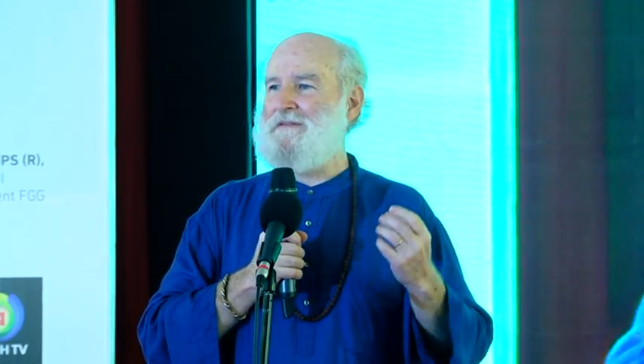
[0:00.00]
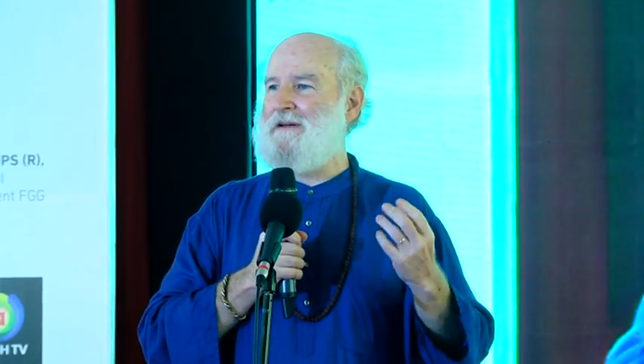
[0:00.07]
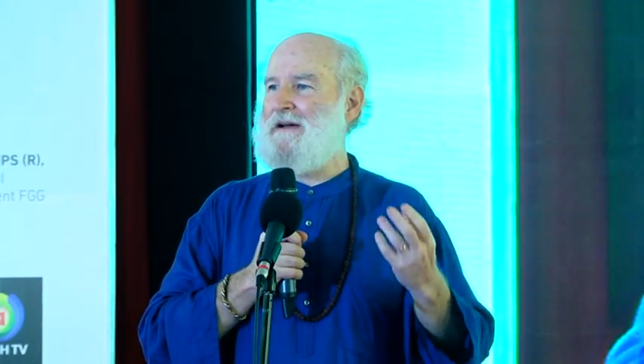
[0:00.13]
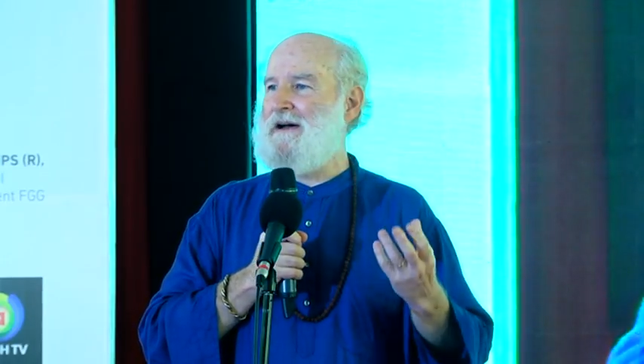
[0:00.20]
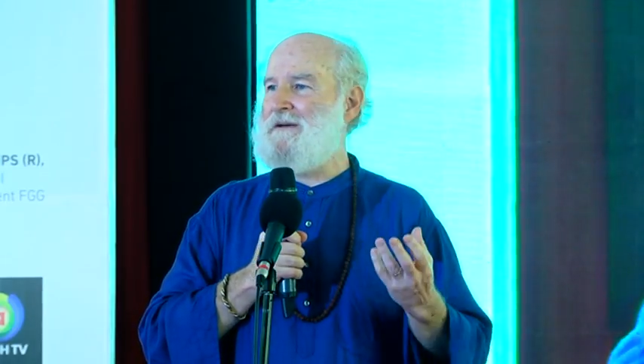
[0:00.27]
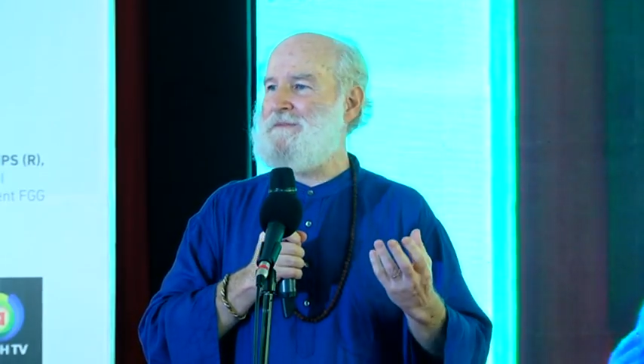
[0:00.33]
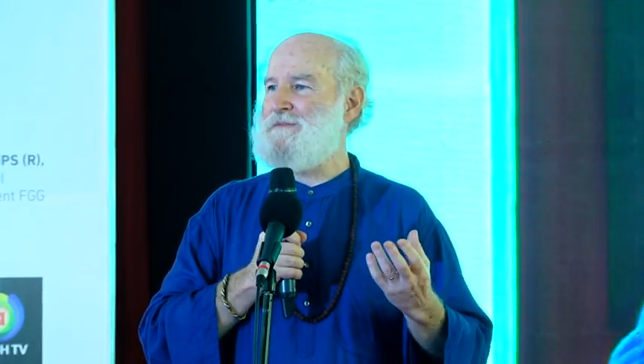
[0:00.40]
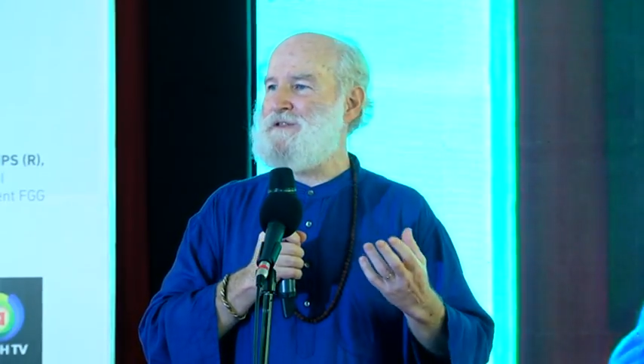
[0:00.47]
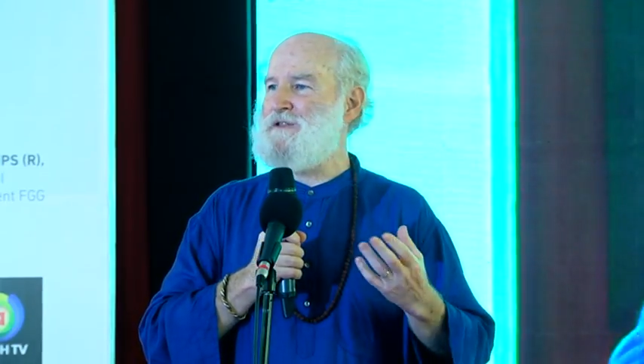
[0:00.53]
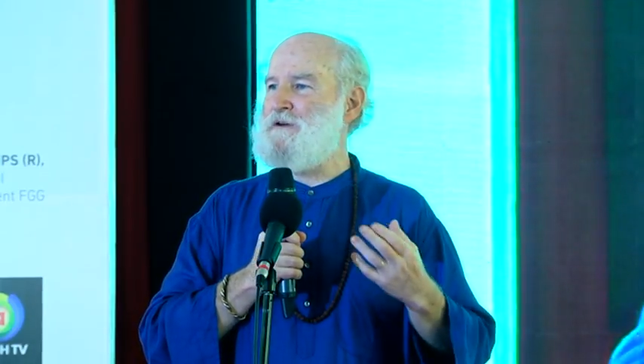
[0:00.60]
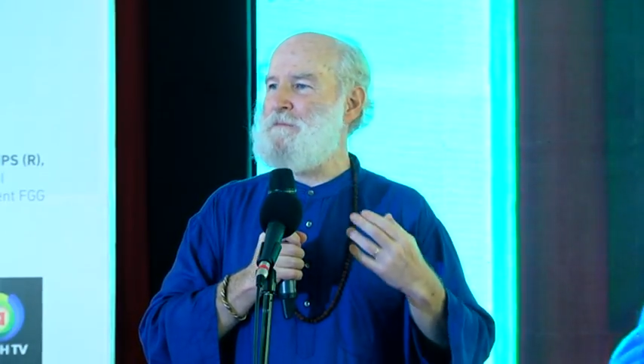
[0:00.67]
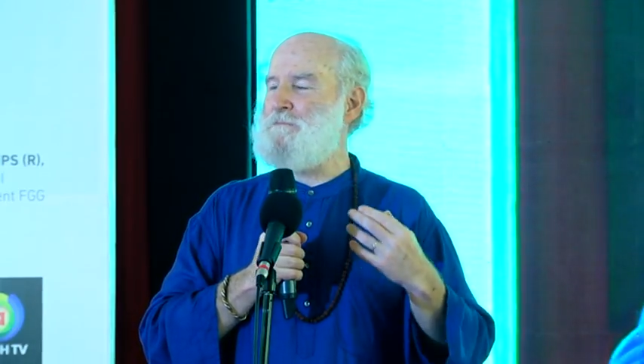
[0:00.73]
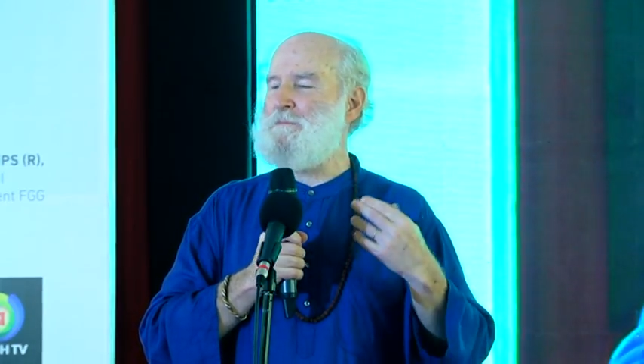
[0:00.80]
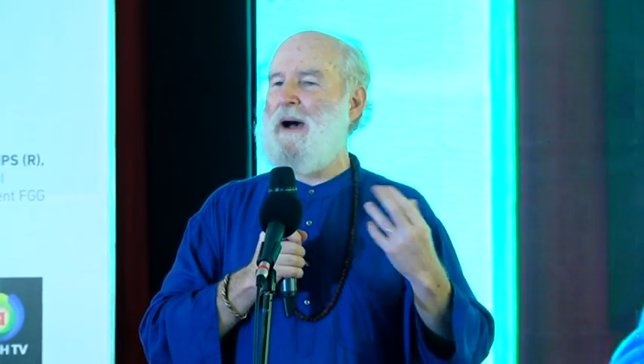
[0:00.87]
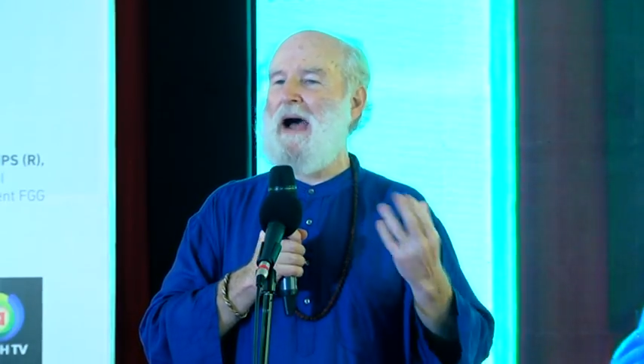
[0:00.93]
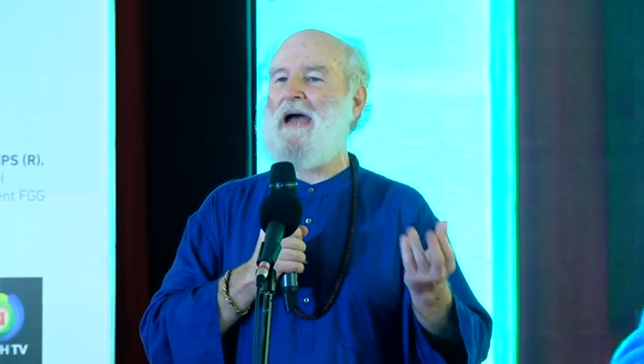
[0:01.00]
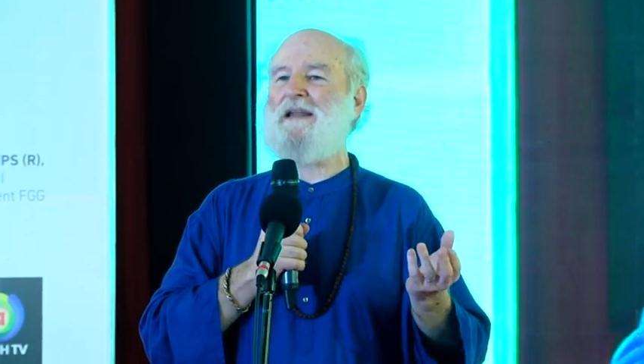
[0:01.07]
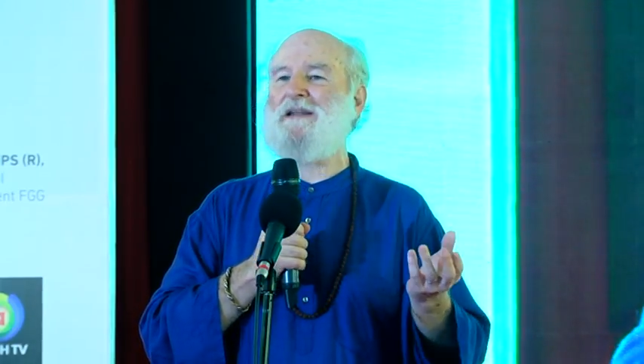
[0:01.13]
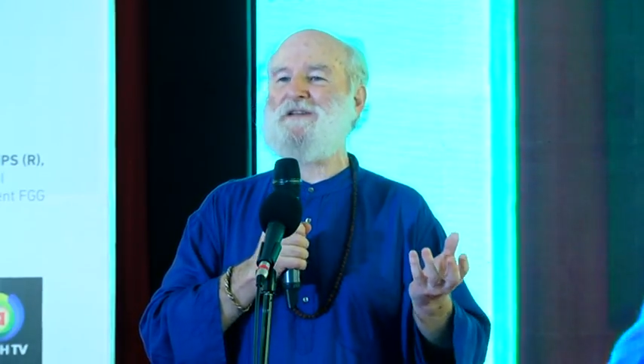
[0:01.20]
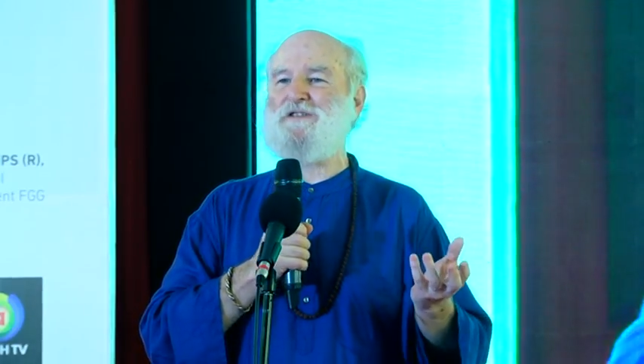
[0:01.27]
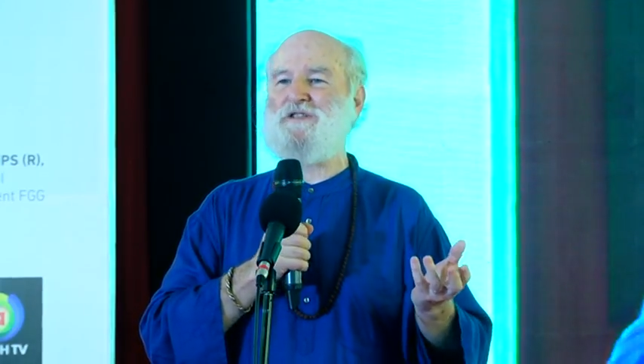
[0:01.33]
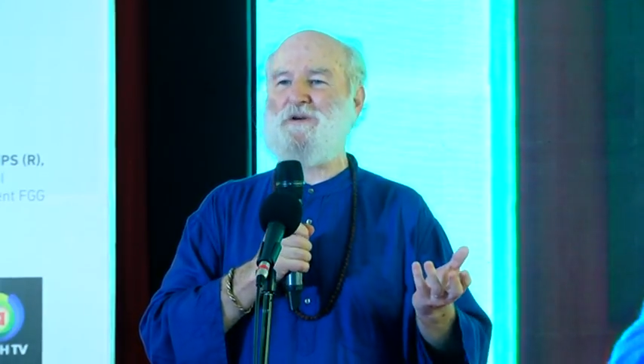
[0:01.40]
come to
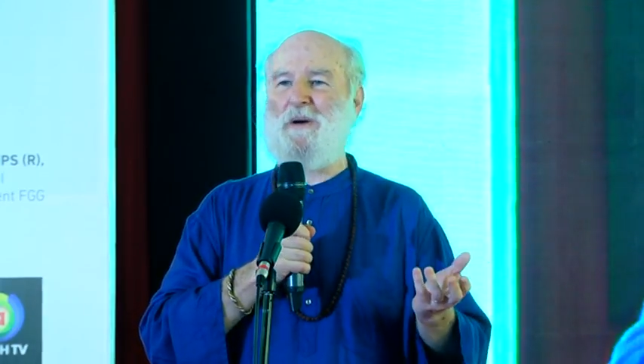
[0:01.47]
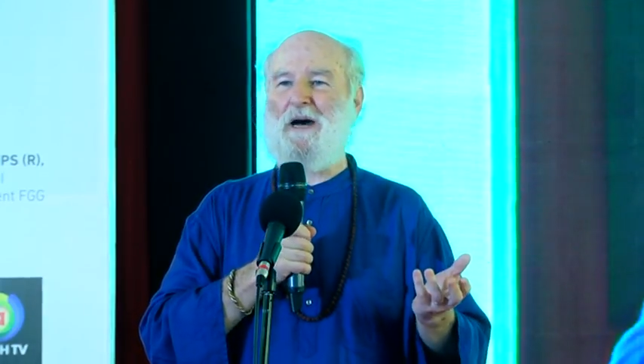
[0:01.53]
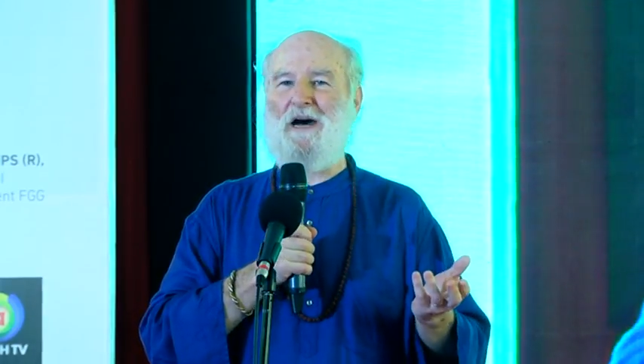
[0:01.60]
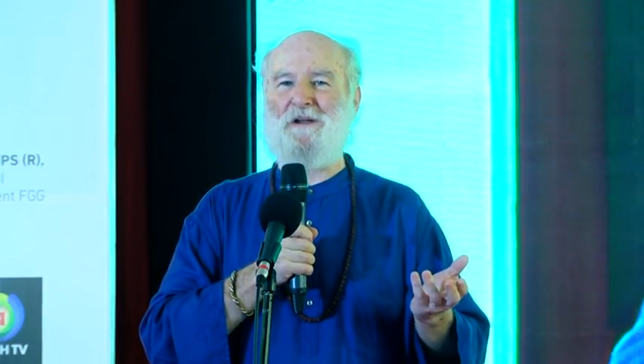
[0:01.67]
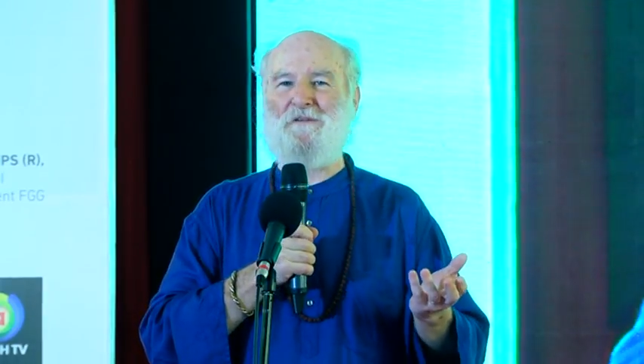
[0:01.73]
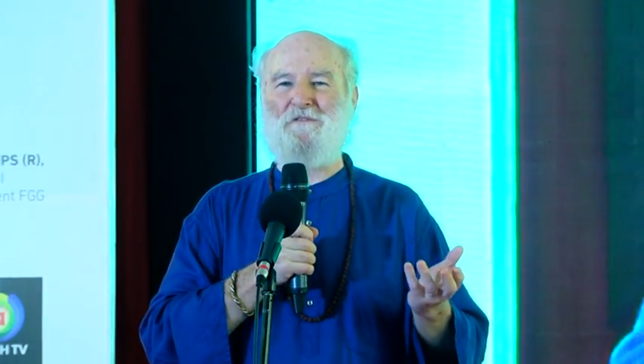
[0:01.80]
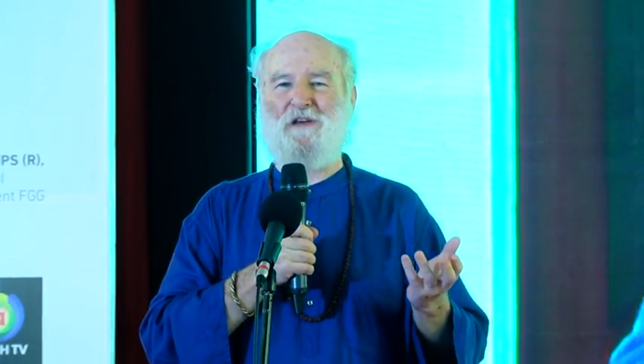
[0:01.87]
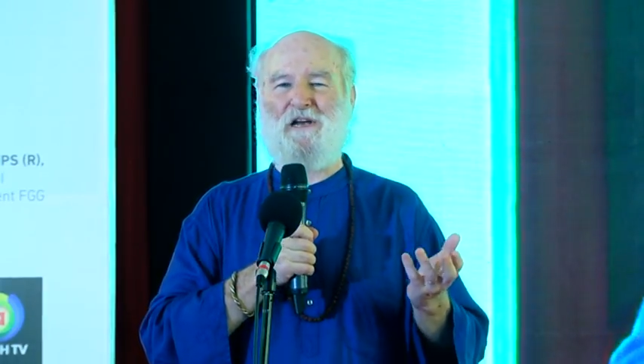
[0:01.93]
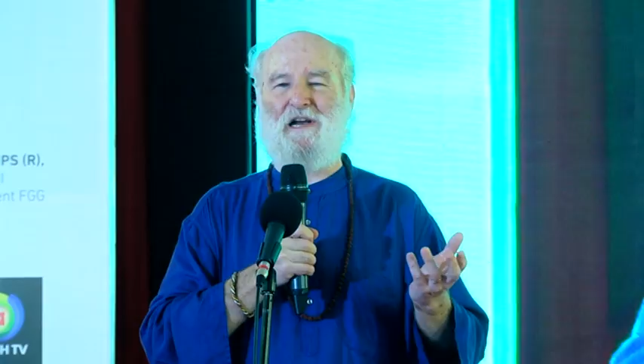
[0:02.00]
pilot you out of the